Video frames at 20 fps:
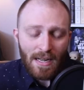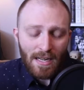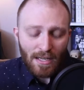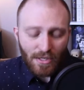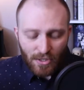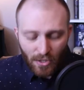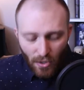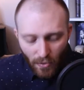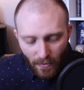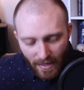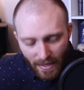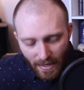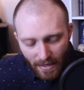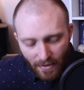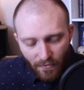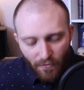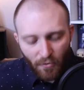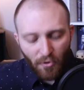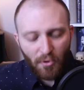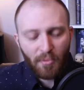So in
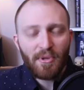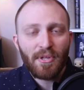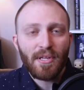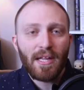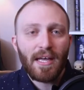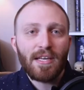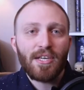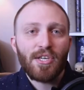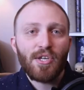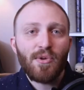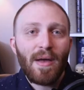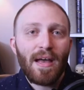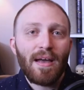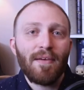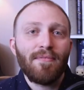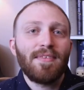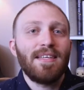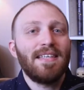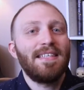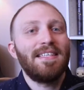formulate, you
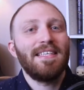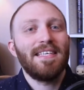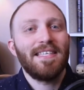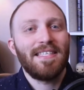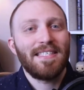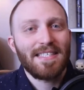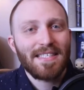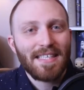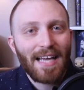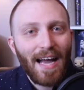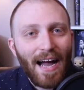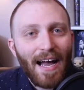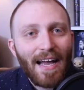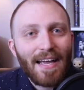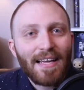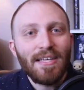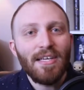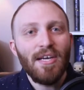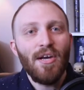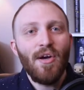have to
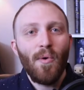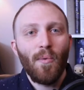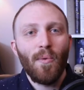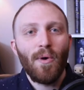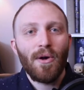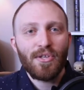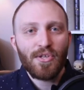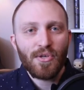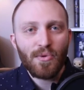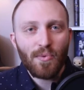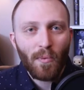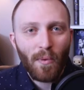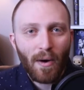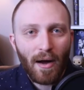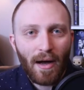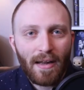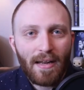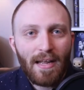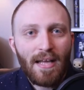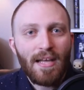decide what you
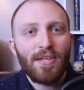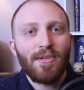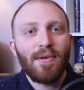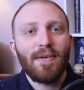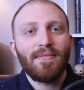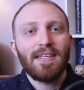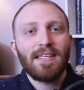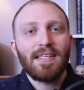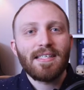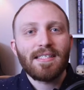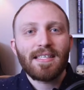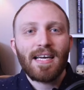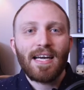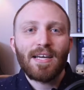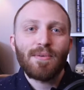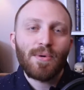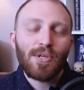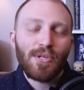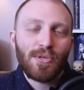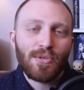want. You have to
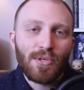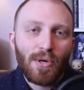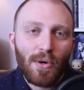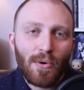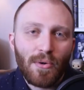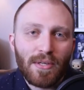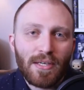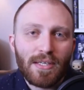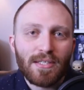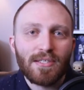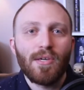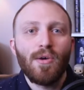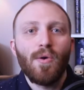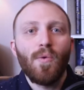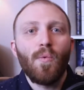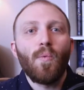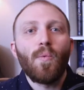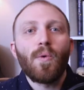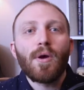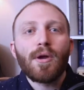decide what your goal is.
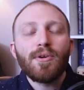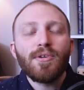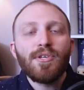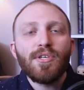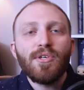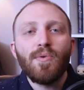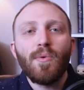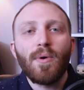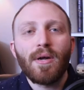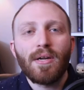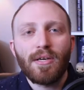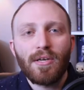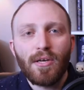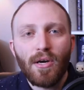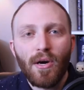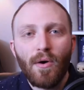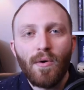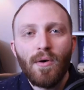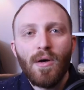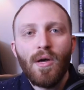Where do you want to
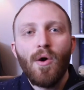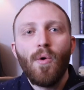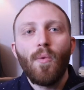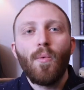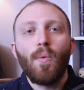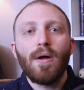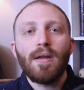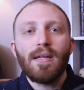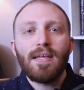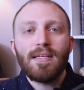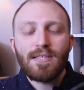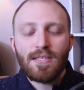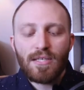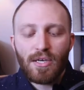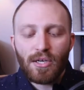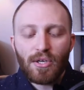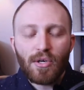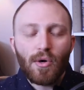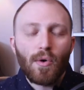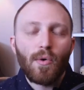go? What is the
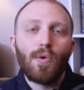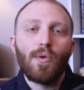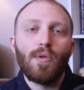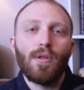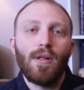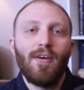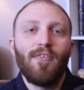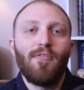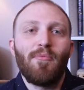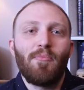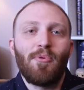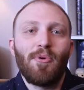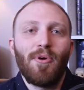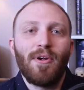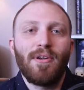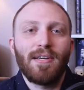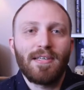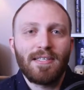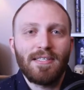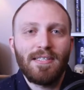goal of
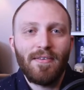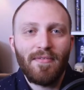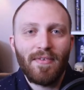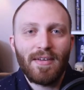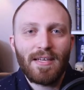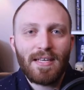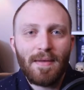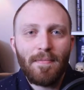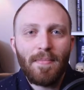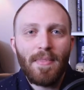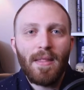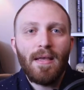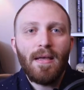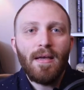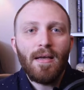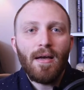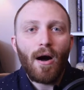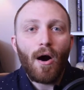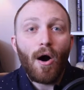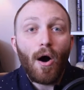productivity?
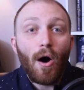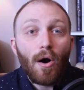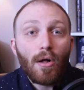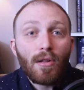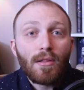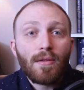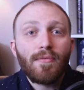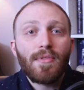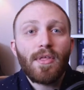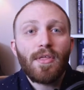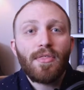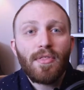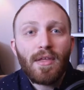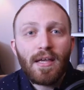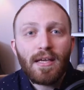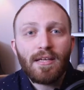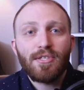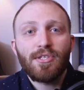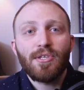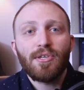All of the
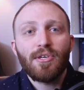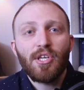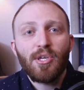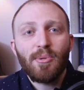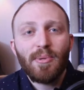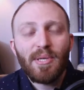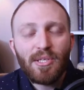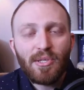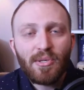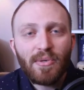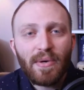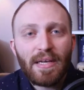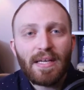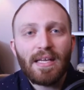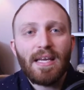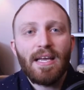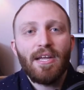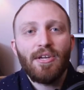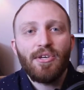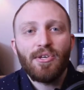things you're going to be doing
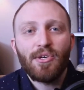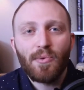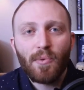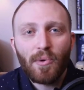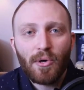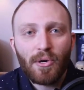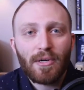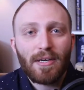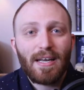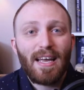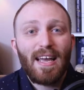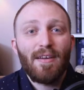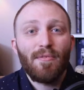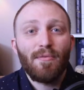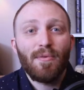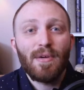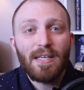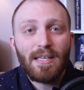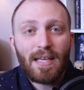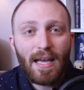in your work
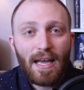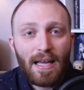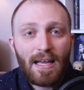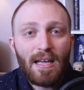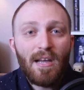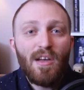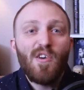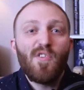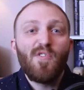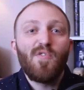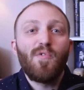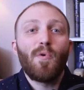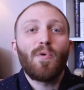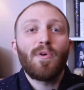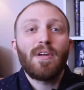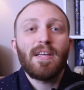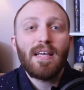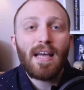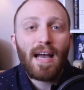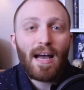every day,
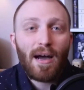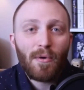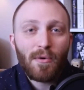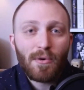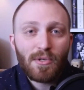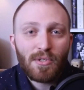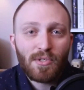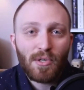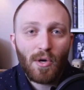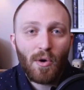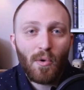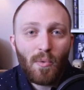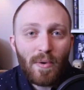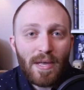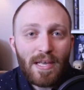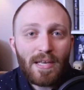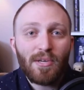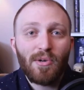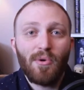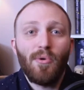40 hours a
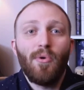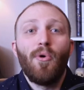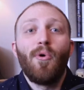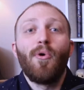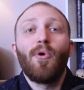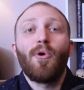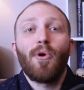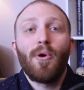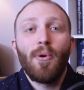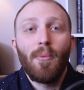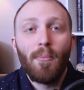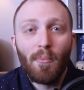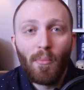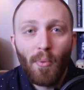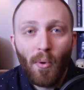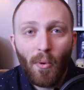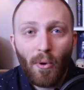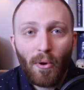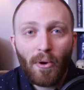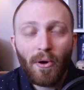week or
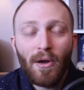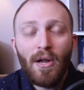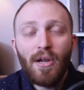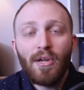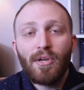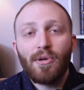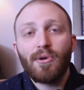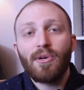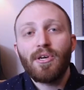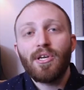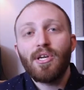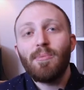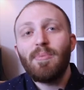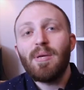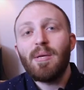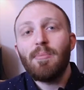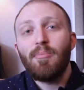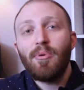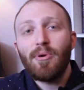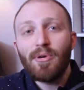more, you're going to
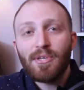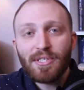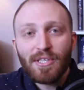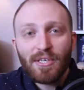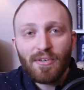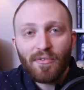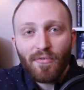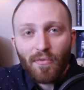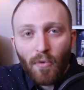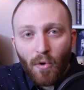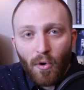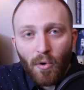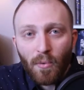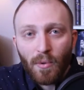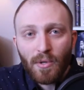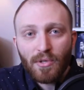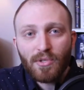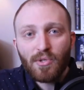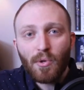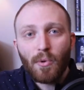be pushing
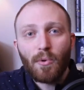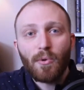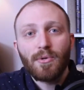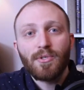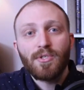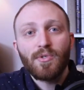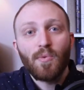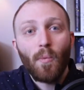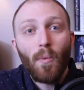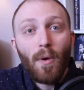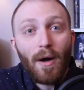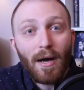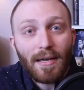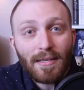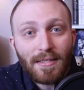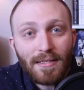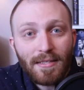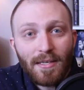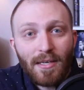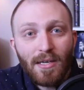forward towards
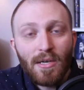what?